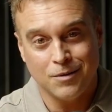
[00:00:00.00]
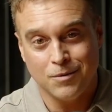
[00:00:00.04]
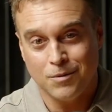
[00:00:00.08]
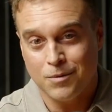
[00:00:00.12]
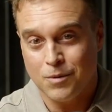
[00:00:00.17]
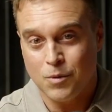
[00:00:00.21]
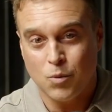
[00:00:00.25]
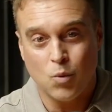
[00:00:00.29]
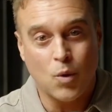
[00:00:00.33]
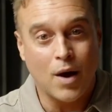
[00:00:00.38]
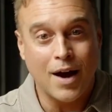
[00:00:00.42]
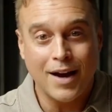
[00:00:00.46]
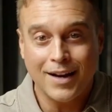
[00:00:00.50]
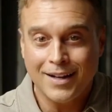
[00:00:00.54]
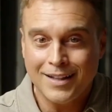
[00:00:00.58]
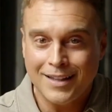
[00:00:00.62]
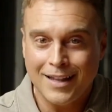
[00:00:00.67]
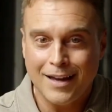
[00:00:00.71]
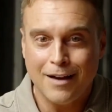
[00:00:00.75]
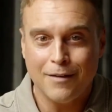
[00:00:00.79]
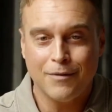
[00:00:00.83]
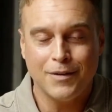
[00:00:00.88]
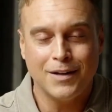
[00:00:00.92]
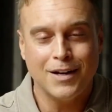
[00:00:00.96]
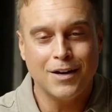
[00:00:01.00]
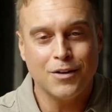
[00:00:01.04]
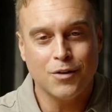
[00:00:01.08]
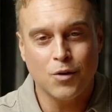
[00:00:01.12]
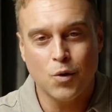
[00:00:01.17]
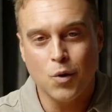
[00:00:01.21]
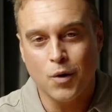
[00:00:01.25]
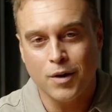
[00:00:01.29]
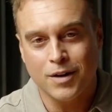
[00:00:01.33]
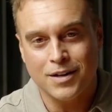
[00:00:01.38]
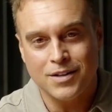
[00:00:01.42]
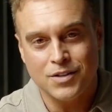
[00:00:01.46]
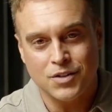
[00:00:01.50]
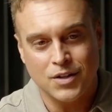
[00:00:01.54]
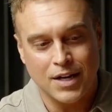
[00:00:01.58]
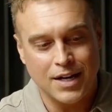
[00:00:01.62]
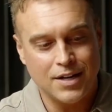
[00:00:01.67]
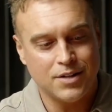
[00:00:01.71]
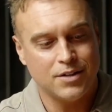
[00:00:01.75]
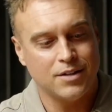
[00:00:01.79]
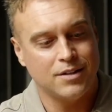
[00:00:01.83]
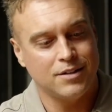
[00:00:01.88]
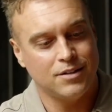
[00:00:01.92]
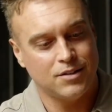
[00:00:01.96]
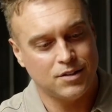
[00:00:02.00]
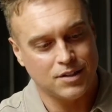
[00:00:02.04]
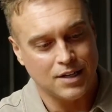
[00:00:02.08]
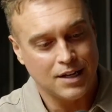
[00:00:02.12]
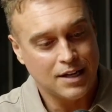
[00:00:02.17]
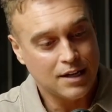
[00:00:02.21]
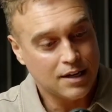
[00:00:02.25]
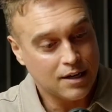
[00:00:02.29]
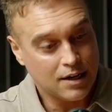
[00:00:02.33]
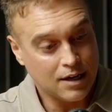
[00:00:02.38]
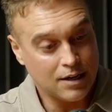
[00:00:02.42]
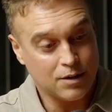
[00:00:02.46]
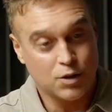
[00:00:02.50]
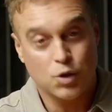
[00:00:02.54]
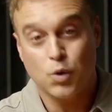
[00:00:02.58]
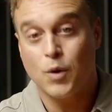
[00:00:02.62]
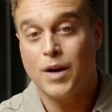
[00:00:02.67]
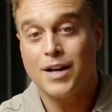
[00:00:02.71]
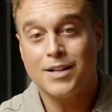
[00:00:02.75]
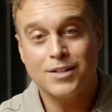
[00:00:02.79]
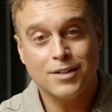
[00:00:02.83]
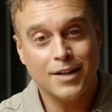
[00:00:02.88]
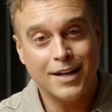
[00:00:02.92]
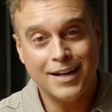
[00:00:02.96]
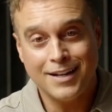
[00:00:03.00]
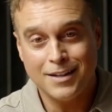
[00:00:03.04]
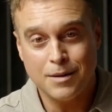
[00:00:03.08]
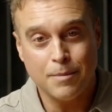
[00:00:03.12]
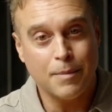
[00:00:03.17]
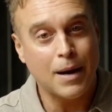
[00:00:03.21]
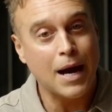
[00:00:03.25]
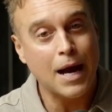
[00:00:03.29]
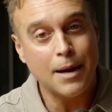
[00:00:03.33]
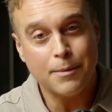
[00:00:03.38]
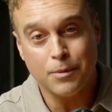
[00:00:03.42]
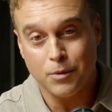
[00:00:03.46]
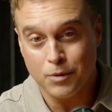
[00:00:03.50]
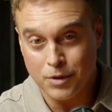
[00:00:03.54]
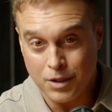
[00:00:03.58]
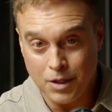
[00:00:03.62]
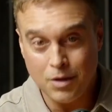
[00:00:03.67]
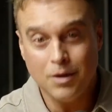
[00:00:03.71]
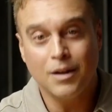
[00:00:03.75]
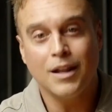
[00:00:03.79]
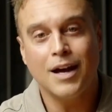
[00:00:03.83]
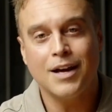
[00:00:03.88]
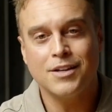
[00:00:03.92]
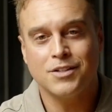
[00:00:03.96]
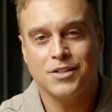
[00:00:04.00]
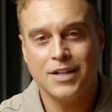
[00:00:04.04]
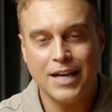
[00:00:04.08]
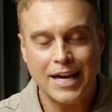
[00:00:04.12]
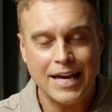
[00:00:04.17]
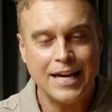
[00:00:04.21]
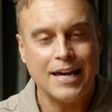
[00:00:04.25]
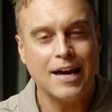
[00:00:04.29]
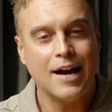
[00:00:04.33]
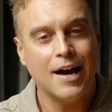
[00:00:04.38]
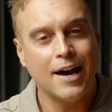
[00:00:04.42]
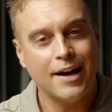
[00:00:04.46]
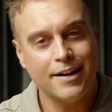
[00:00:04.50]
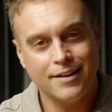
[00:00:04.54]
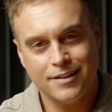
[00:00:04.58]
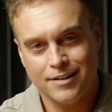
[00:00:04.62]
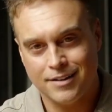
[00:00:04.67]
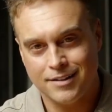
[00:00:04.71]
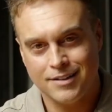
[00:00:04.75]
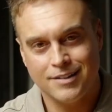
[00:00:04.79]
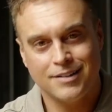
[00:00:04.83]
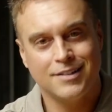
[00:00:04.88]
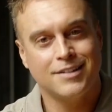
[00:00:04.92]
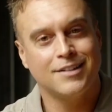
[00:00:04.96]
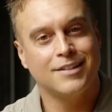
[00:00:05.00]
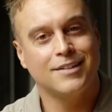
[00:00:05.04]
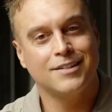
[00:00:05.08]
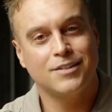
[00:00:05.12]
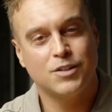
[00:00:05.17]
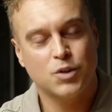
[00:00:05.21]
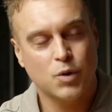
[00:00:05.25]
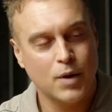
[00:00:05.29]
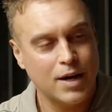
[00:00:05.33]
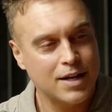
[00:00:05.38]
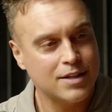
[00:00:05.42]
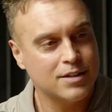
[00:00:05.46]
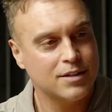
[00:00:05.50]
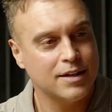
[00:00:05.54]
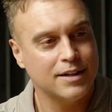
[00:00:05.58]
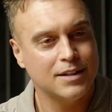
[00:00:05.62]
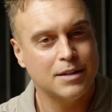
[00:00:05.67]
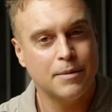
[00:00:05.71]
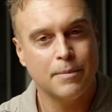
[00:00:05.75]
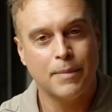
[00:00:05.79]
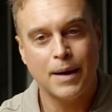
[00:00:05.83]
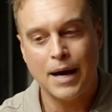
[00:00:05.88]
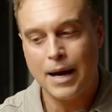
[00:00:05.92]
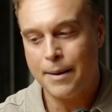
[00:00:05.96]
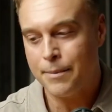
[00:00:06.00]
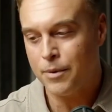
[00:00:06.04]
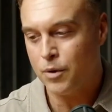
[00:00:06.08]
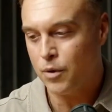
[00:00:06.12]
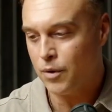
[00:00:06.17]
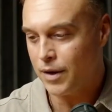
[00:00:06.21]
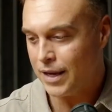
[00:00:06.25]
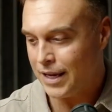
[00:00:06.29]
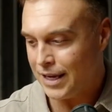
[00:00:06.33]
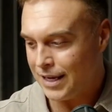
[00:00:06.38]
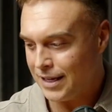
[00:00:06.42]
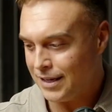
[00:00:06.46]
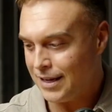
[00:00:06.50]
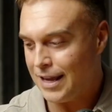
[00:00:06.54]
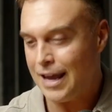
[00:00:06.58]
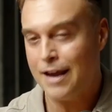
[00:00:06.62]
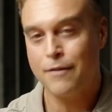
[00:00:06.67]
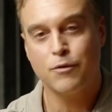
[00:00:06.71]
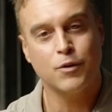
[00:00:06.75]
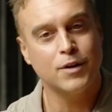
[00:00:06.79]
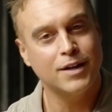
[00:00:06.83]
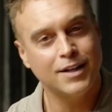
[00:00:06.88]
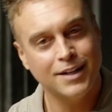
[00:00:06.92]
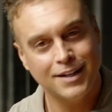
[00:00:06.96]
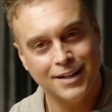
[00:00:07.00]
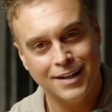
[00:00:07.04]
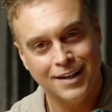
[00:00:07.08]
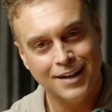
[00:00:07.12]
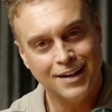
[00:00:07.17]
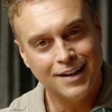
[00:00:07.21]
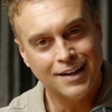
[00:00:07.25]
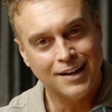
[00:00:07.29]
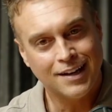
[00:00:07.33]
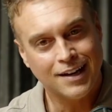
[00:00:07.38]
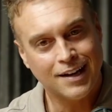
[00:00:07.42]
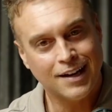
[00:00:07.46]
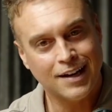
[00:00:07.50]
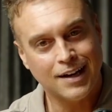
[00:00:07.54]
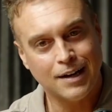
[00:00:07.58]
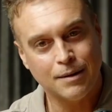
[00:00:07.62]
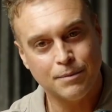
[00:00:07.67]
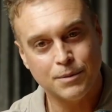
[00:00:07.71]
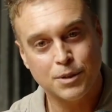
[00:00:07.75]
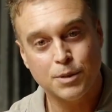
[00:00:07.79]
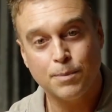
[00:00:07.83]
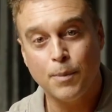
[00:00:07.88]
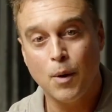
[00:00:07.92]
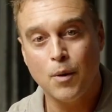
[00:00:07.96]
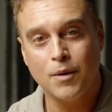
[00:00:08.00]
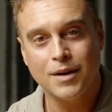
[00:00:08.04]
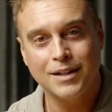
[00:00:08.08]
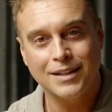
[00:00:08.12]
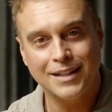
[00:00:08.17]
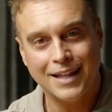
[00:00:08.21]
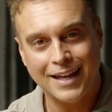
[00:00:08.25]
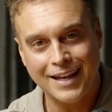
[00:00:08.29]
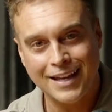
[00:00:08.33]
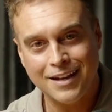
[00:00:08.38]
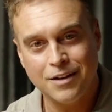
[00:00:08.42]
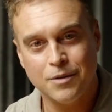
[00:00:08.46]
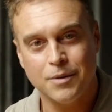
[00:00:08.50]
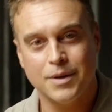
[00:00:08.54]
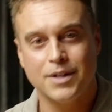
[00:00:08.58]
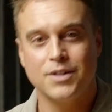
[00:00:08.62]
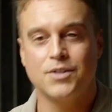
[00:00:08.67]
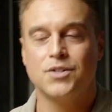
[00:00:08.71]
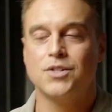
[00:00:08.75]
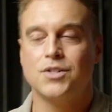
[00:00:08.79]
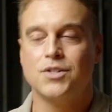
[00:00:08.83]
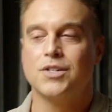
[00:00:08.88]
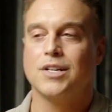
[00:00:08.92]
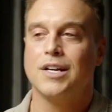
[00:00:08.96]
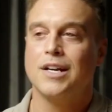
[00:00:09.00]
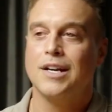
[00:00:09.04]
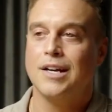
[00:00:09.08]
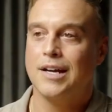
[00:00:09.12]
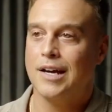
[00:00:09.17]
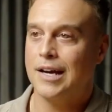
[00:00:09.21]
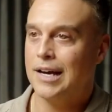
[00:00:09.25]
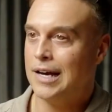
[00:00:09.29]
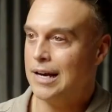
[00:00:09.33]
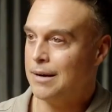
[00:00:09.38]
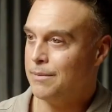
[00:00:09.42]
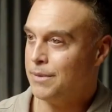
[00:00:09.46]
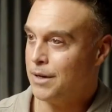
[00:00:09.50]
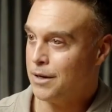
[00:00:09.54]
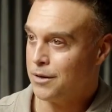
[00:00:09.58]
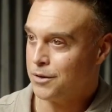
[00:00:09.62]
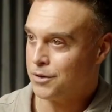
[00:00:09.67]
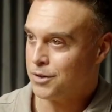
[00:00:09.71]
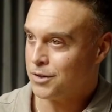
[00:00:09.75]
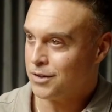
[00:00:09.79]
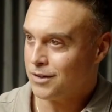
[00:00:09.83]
Wyclef and other organizations translating the Bible, utilizing AI to translate the Bible in every spoken language. There's